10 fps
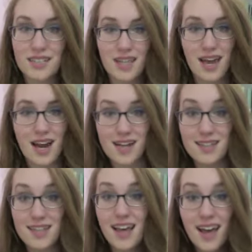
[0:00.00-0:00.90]
to that end,
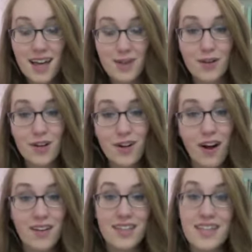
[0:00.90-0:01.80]
and I'm going to
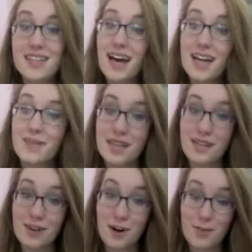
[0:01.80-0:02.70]
call it The Anatomy of
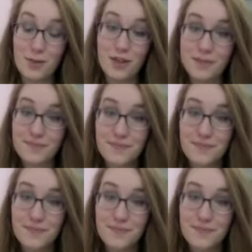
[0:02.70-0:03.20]
an Art Book.